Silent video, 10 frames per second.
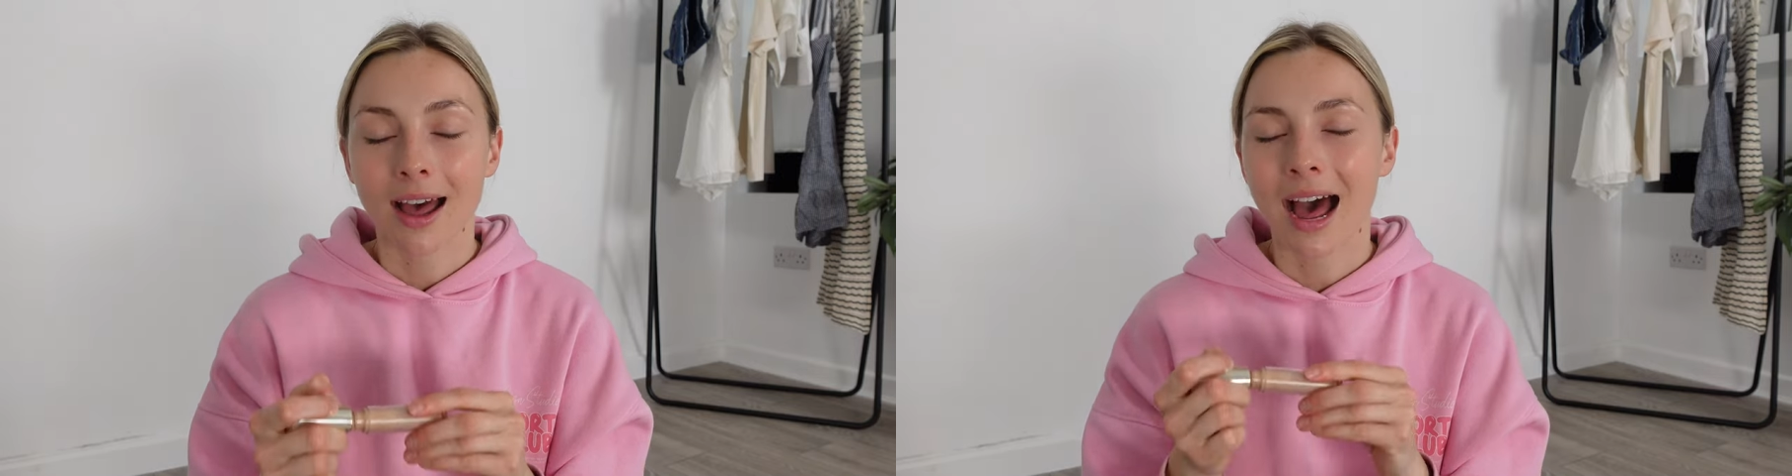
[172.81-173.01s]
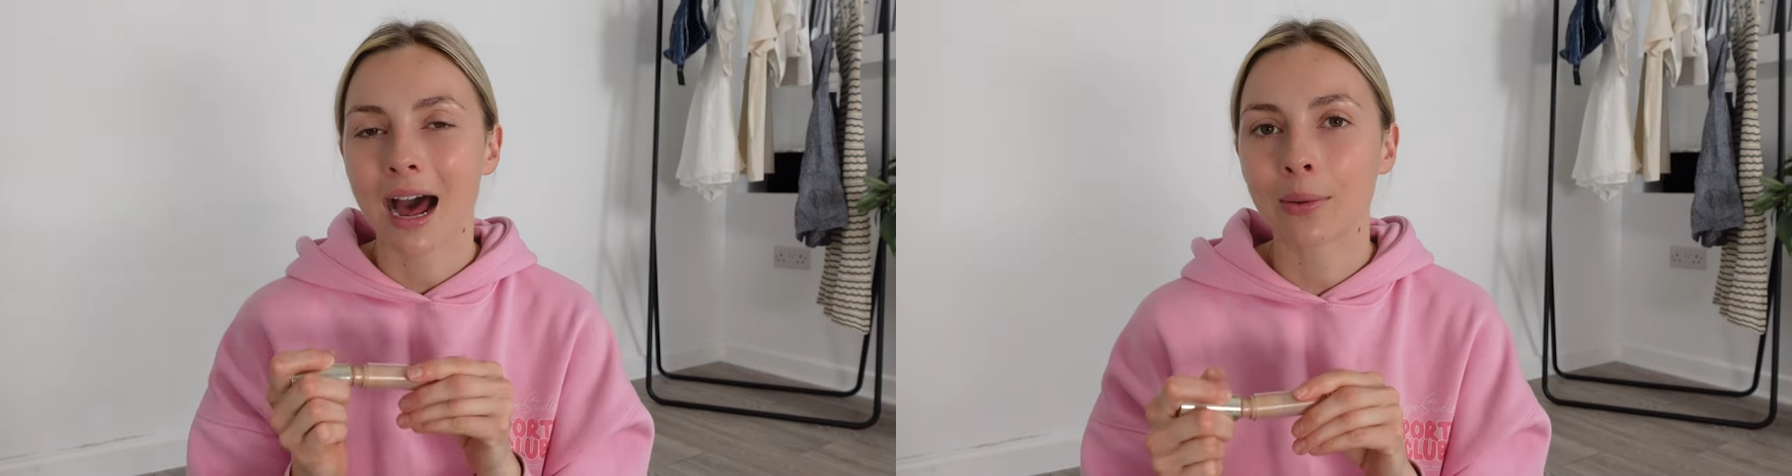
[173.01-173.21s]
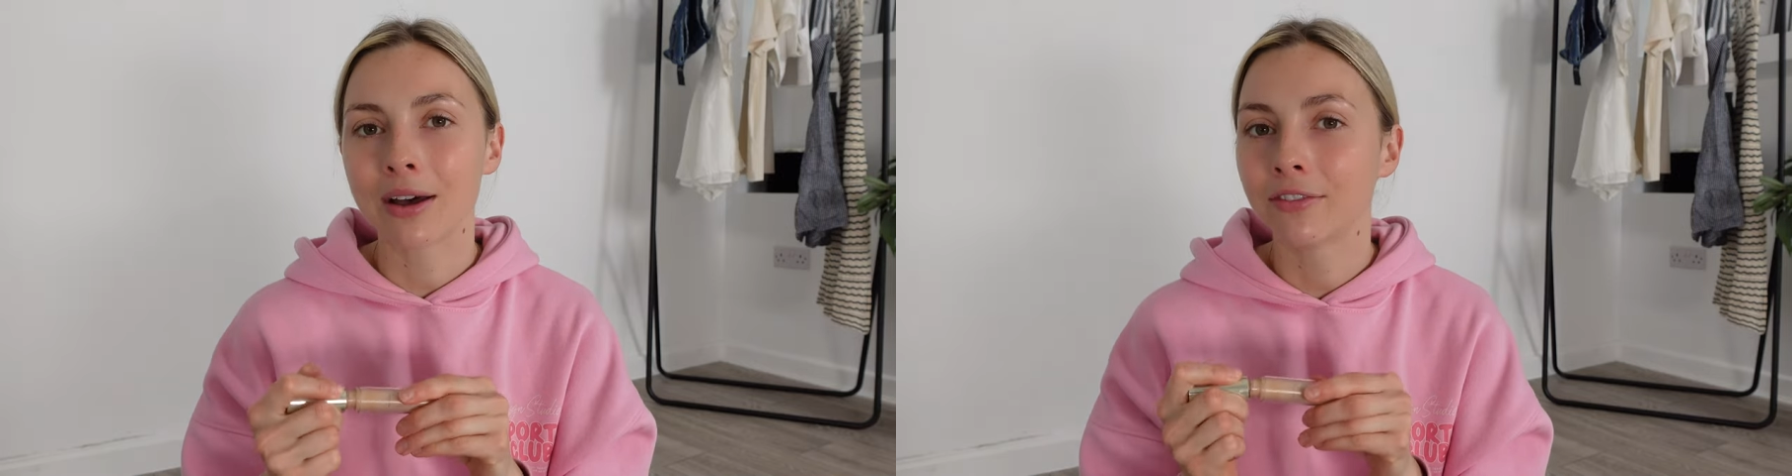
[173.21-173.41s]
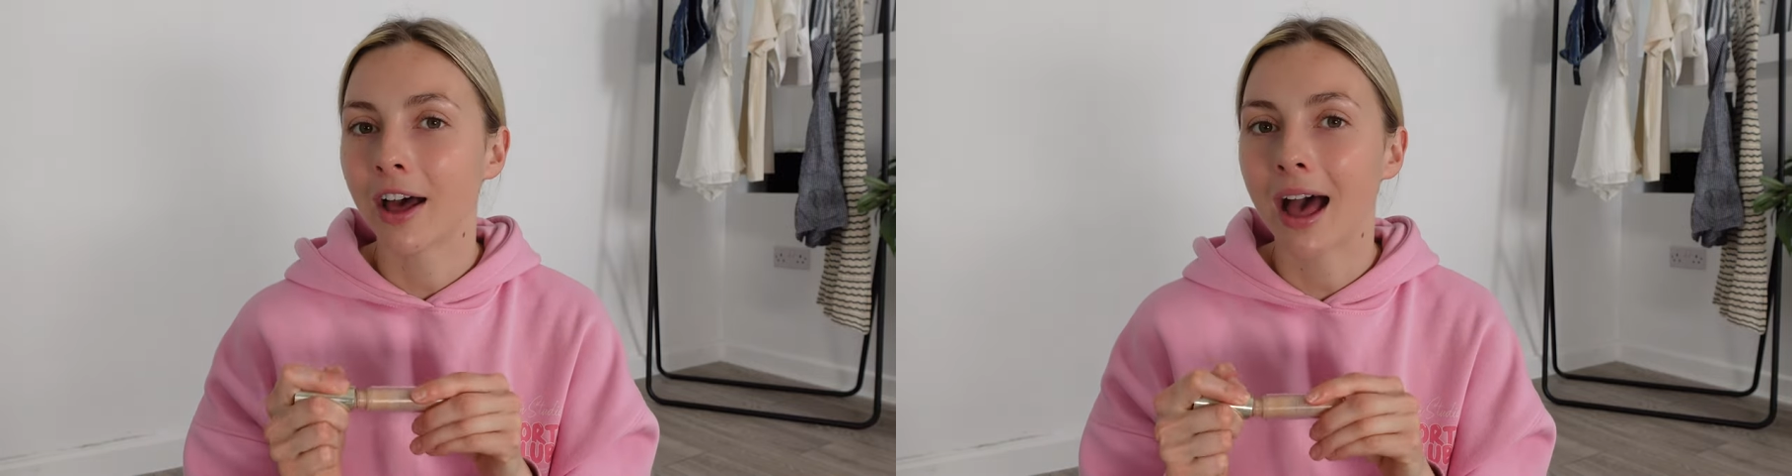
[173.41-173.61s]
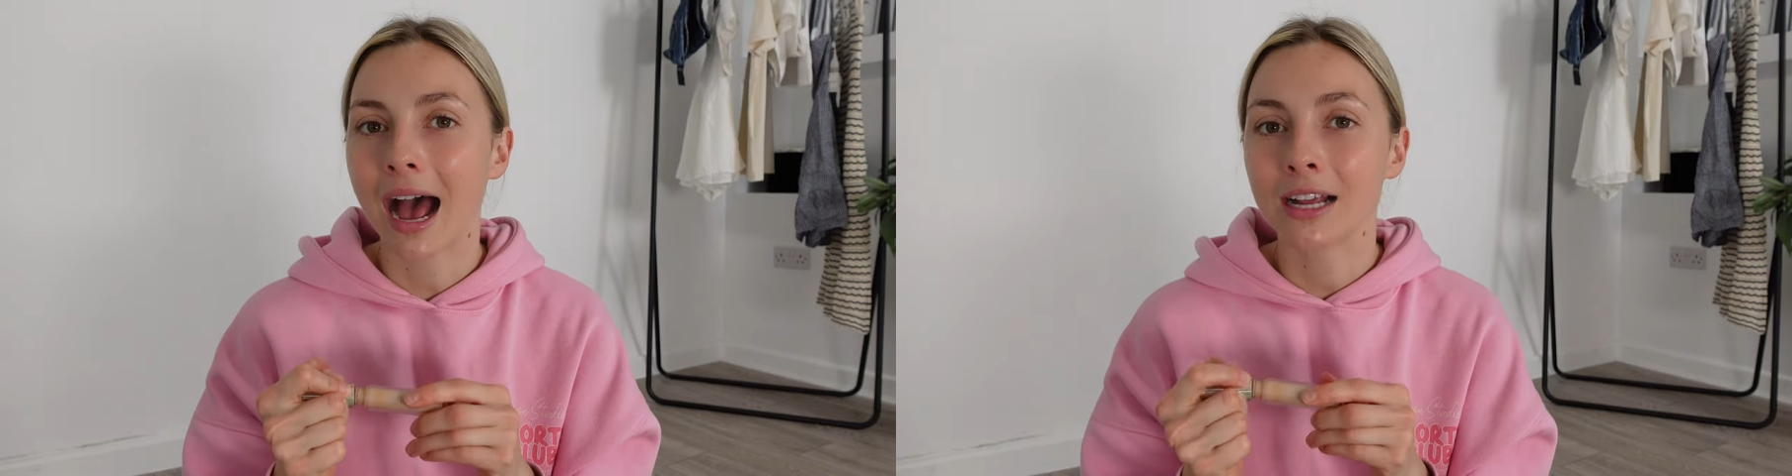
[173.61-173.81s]
However,
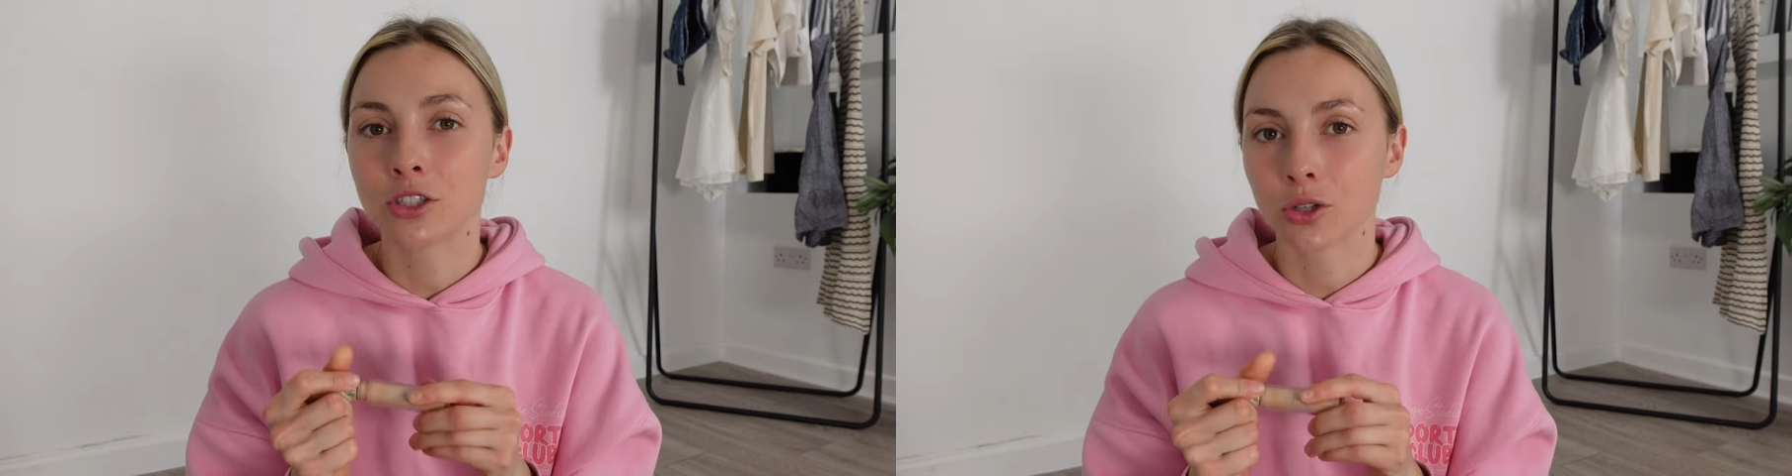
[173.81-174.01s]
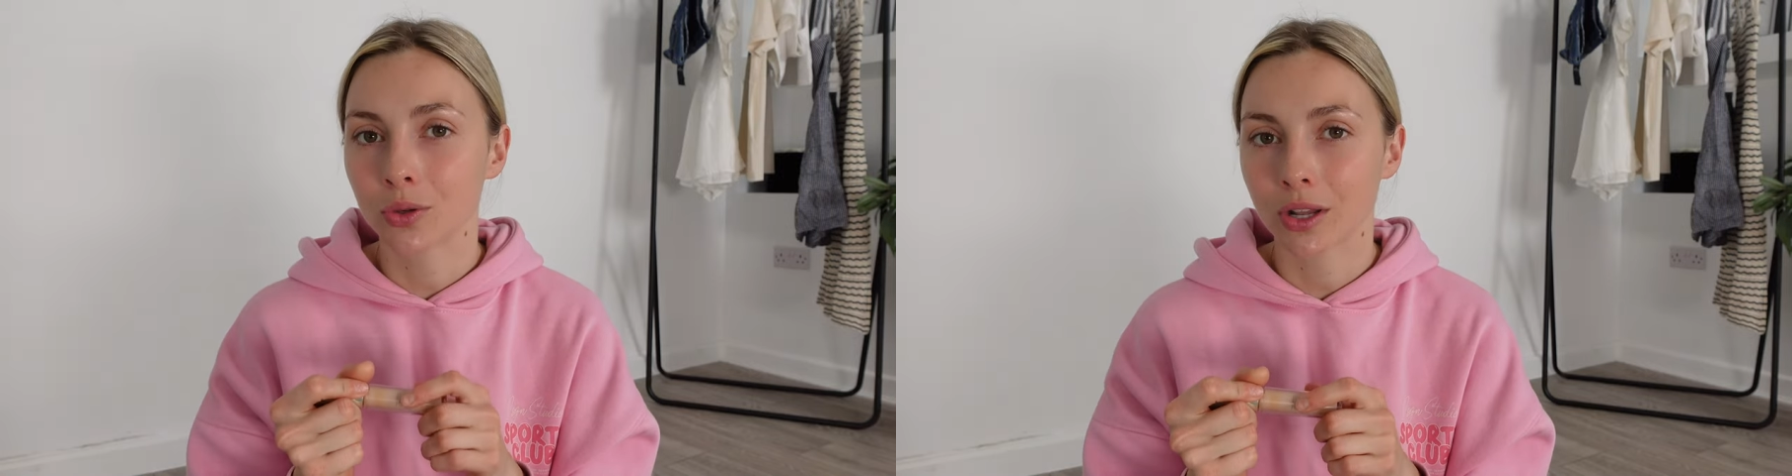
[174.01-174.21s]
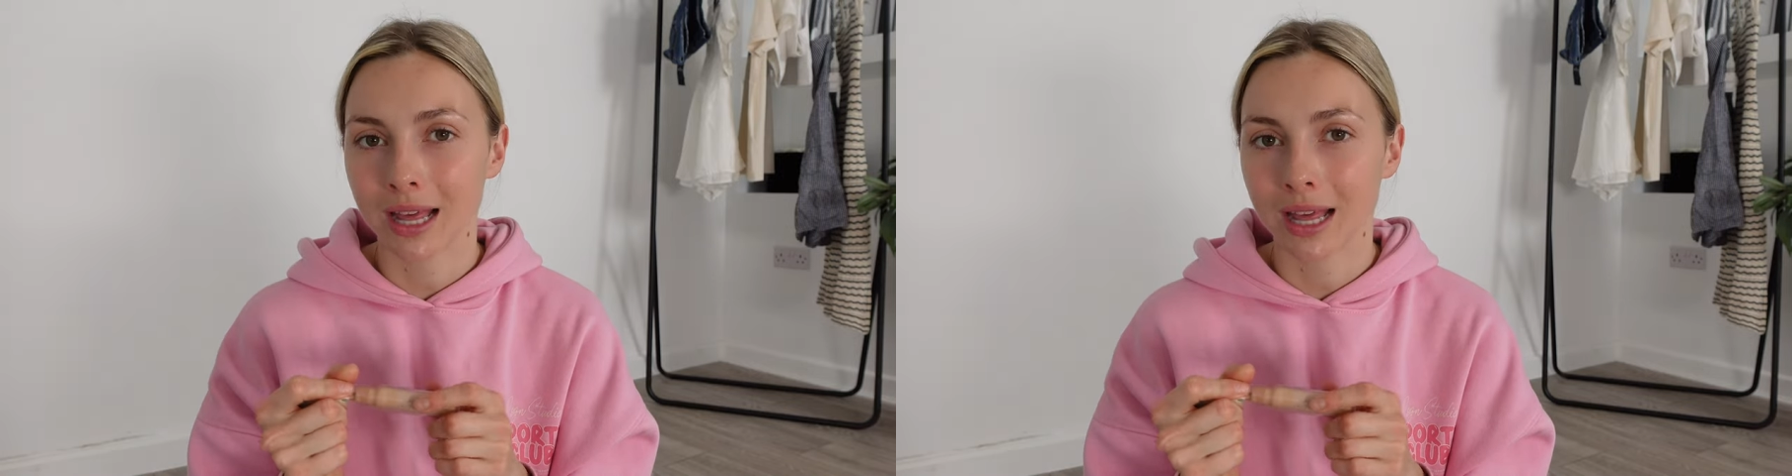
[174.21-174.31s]
I do not